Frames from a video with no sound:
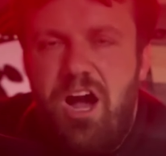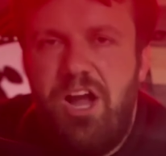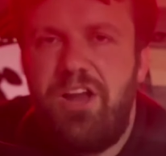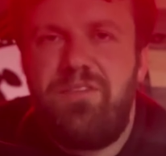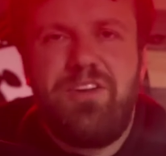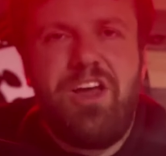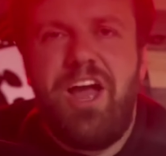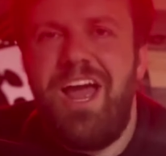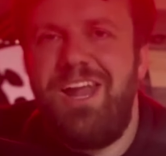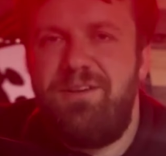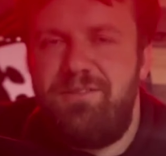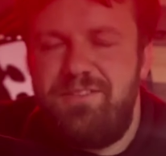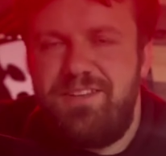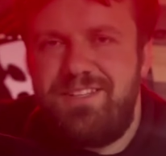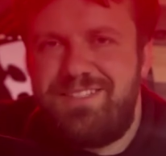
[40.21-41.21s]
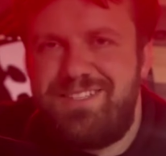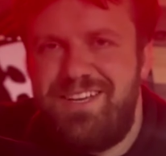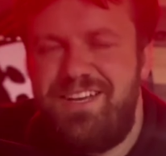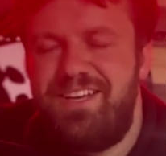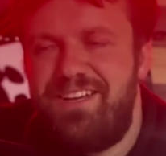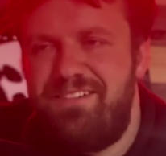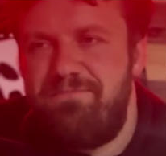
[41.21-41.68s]
I don't even know how
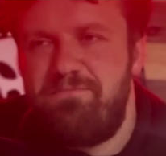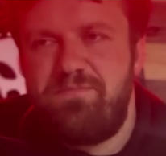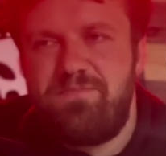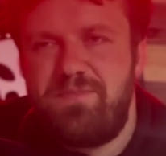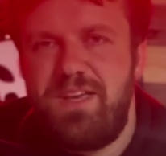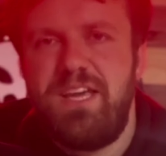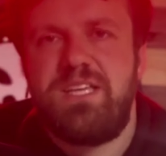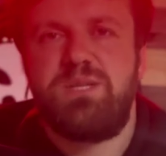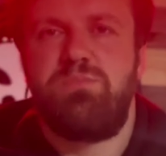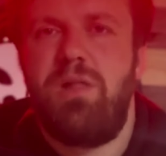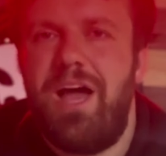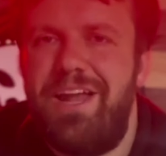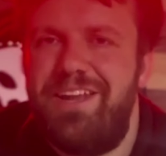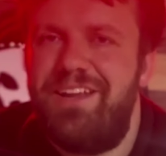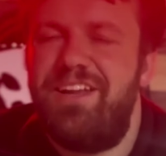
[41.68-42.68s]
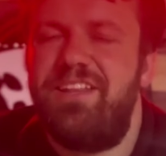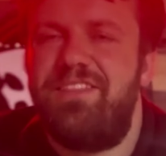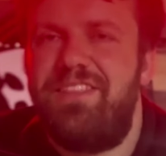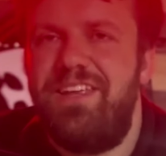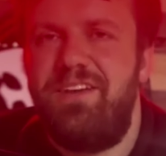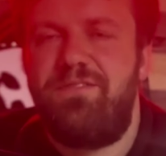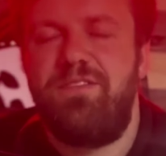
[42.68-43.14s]
to explain
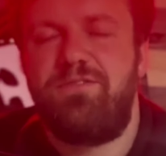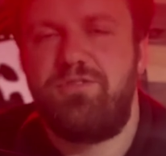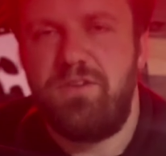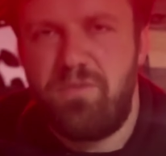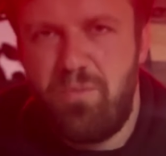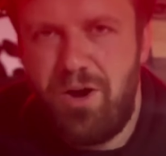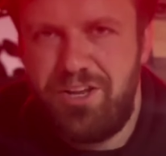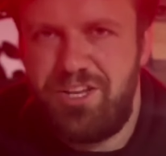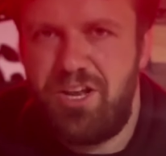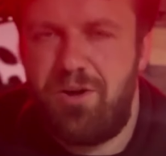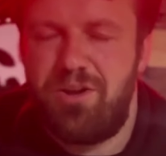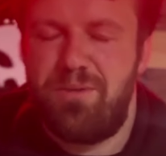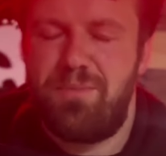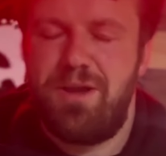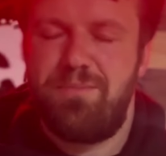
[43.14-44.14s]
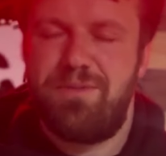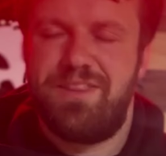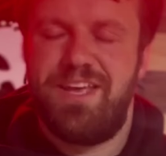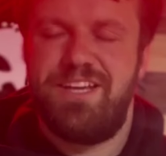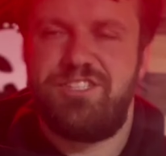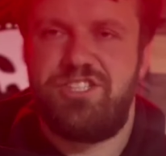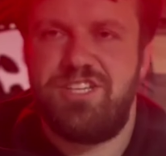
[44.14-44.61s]
it. If you've driven one, you know what I mean,
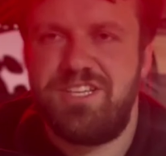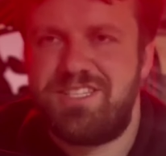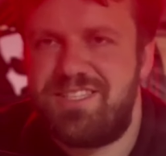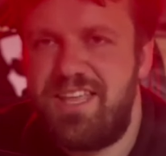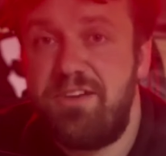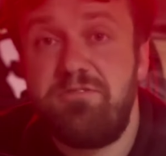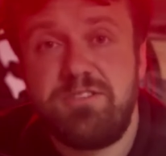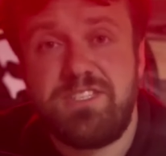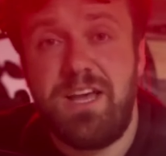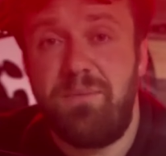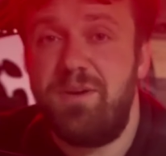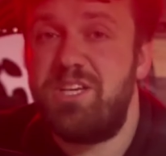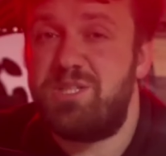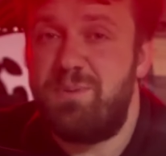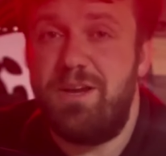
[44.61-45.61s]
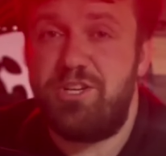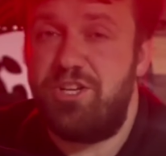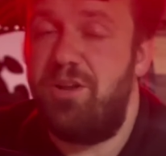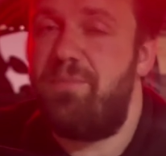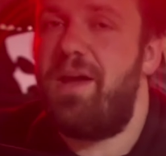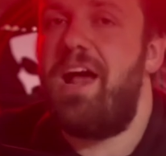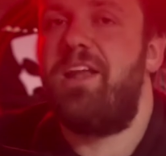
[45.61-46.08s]
but there is something
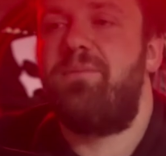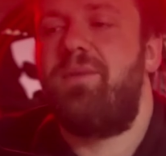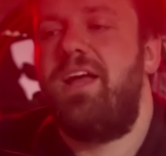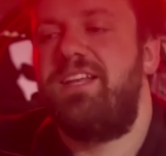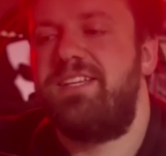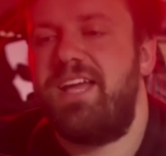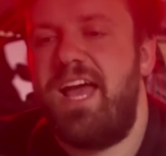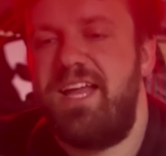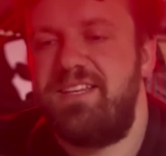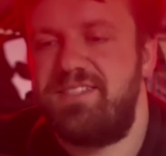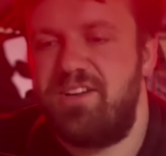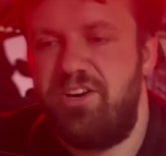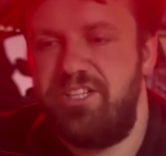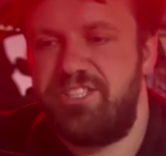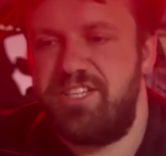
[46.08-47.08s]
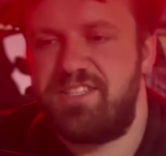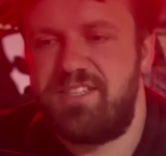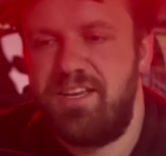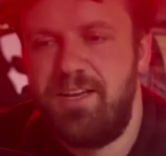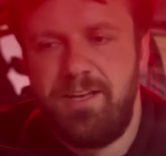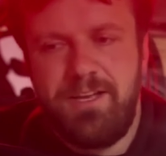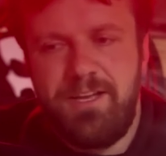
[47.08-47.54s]
special about them, and I
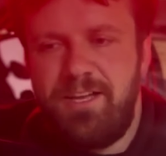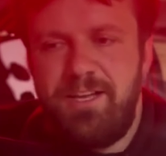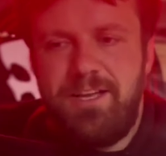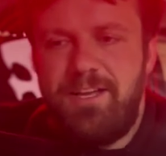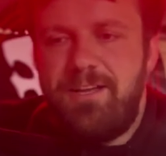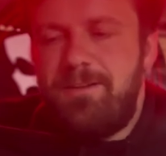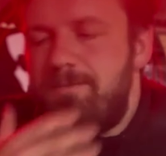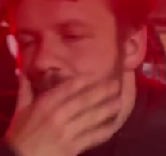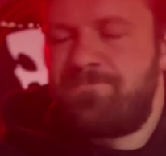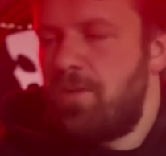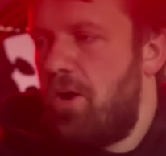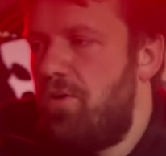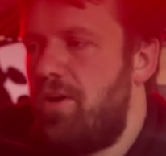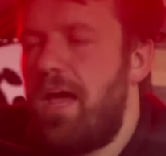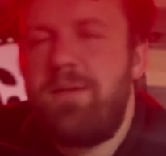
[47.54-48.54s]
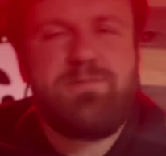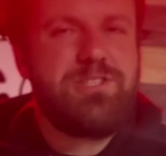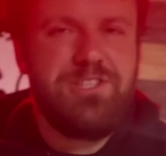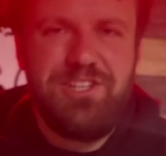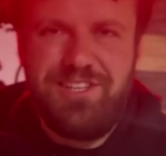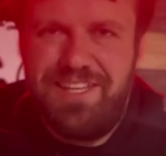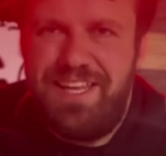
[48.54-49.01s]
would
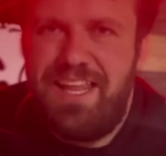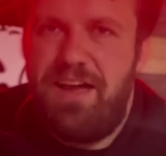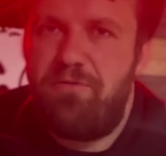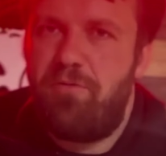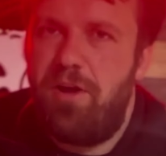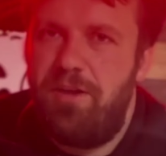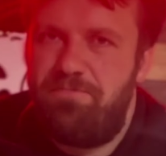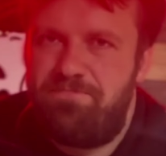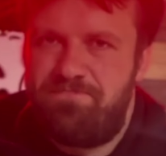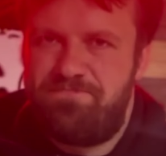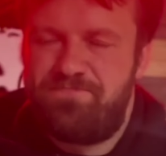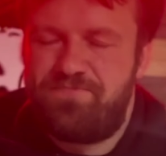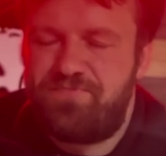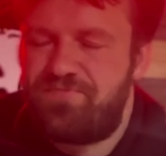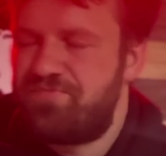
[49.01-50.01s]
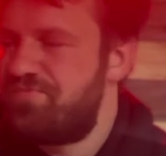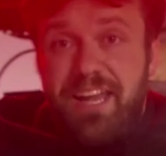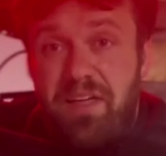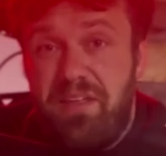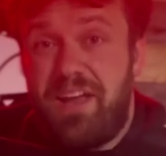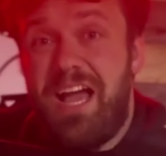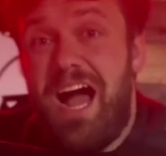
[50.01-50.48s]
absolutely love one.
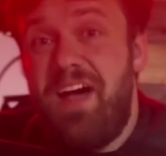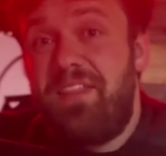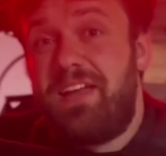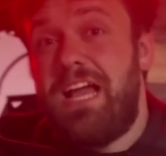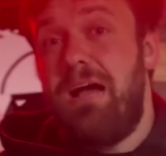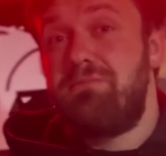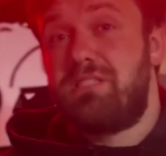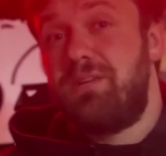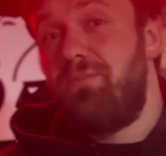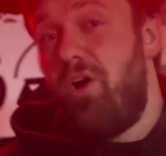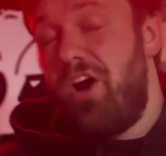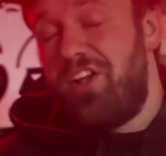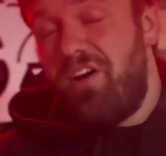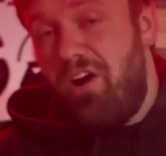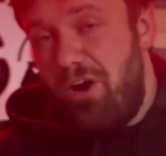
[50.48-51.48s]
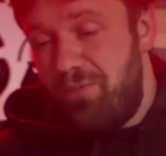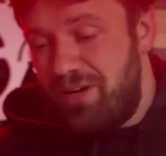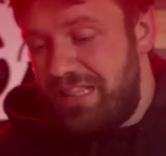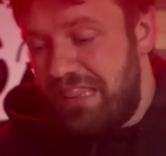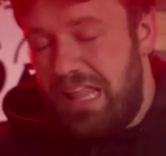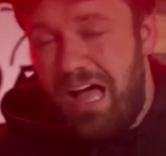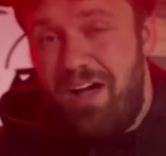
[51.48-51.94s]
Another car that comes to mind I would
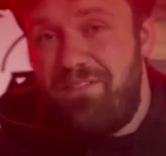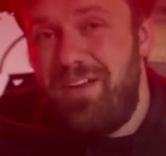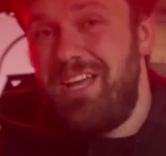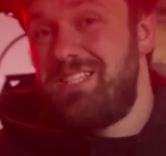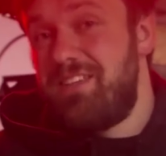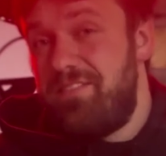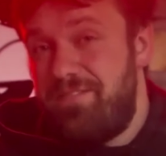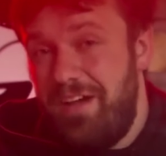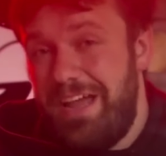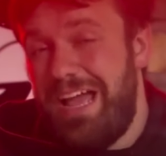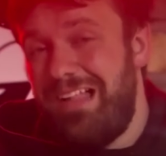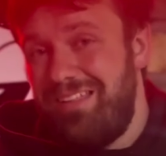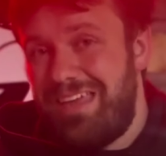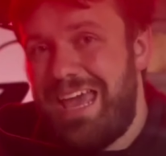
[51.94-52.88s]
love is a VL